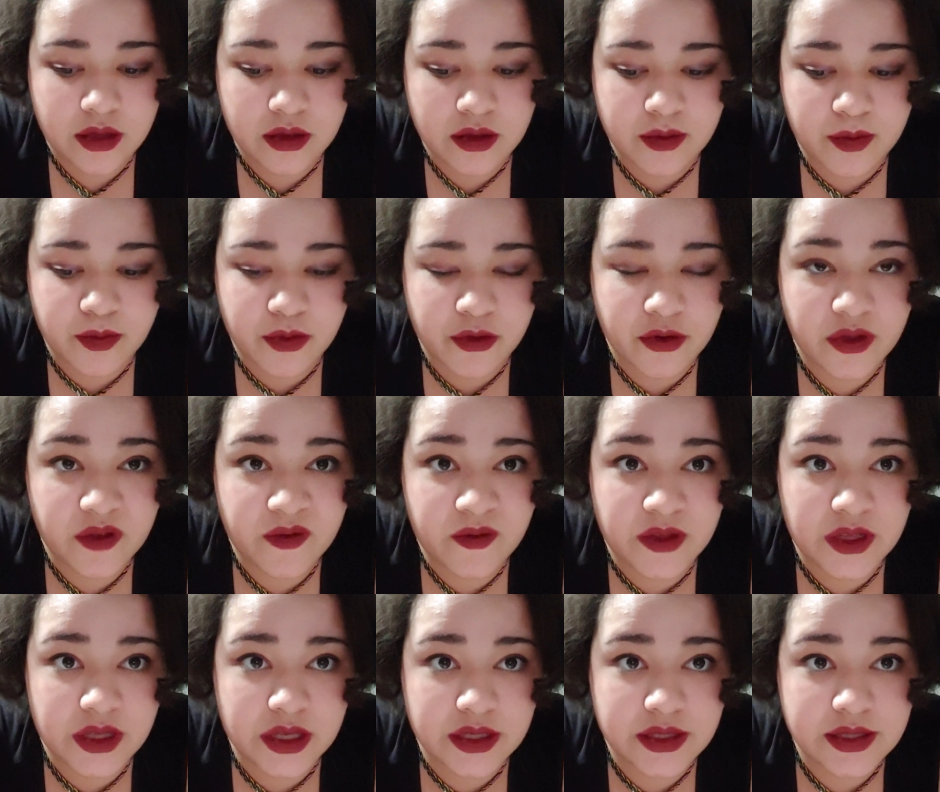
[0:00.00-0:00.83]
the
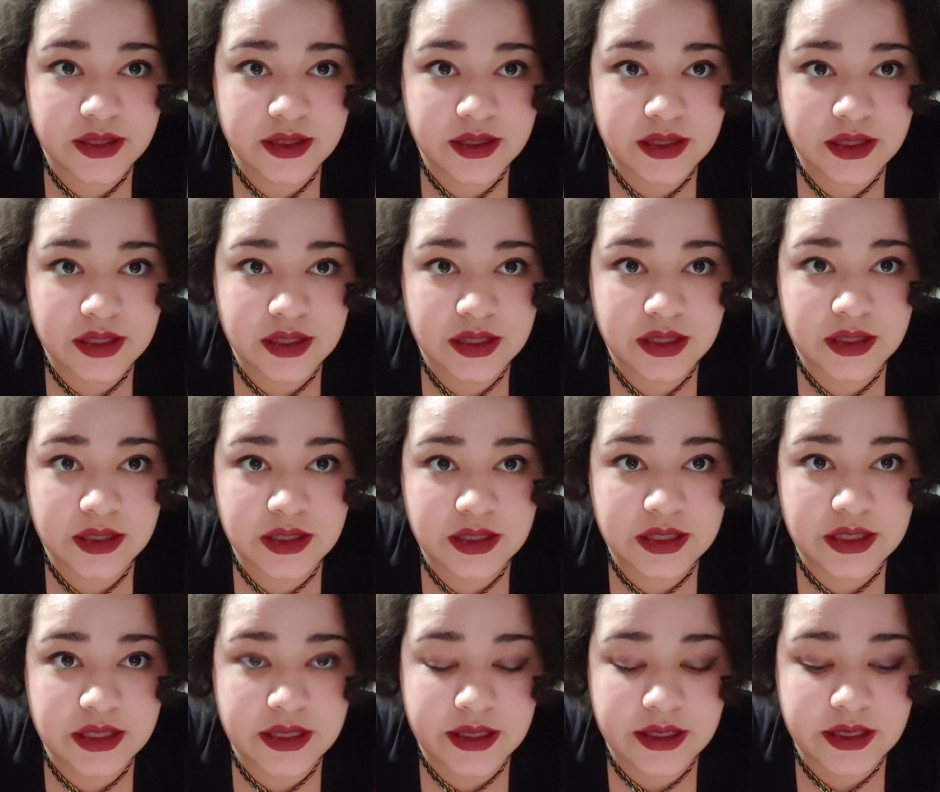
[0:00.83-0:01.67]
previous
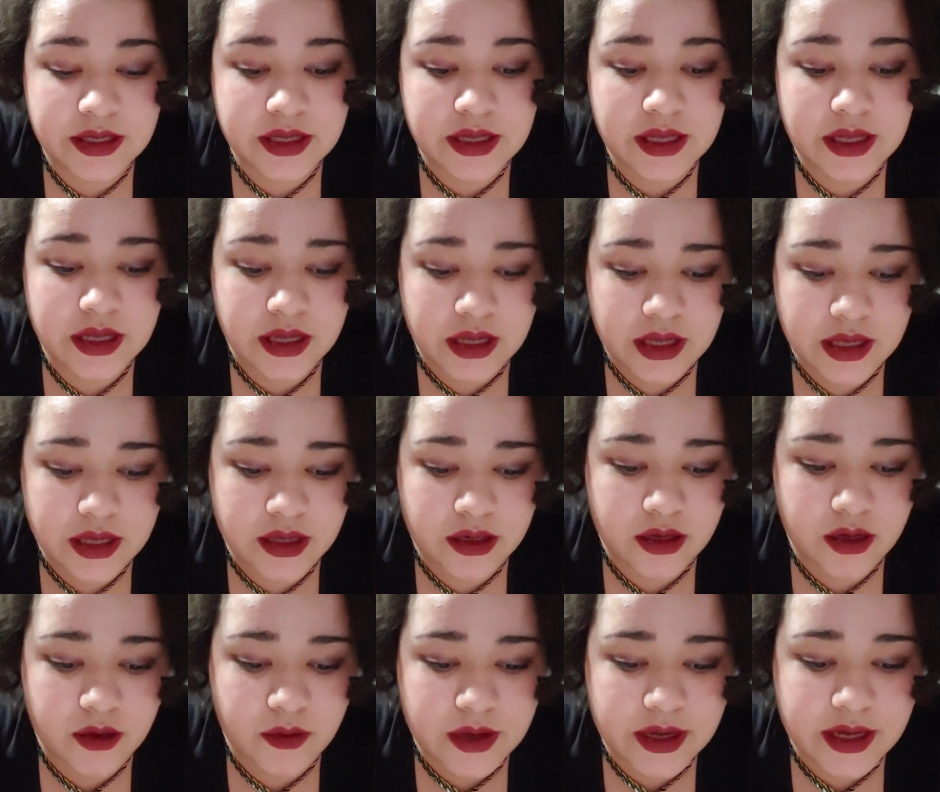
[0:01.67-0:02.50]

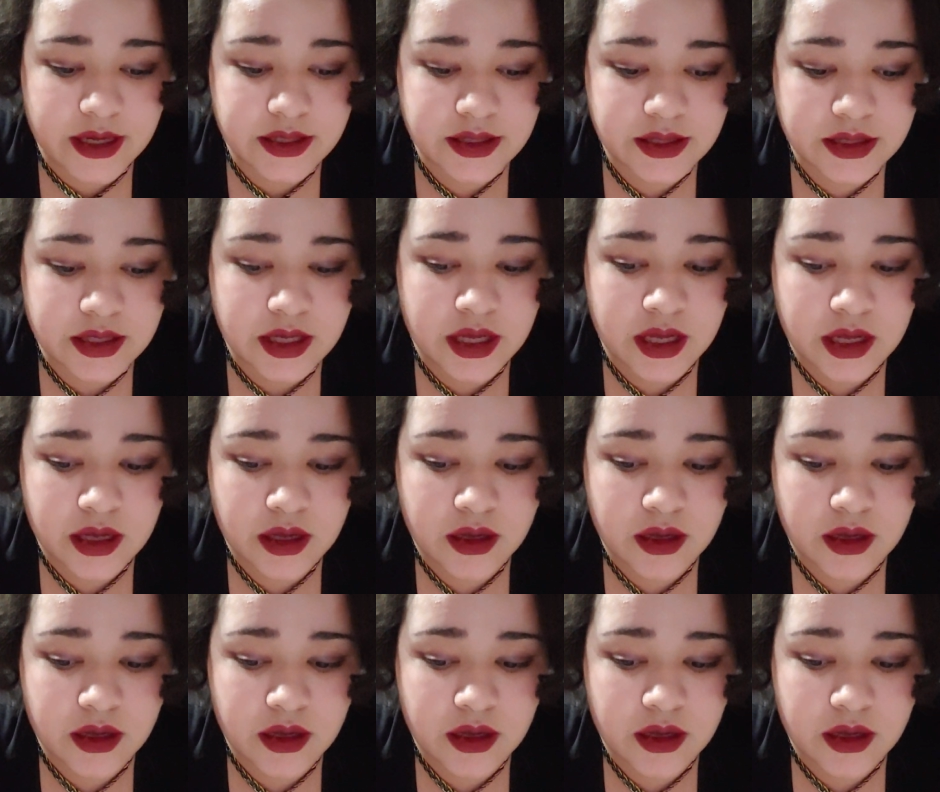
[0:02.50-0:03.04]
DD-NOS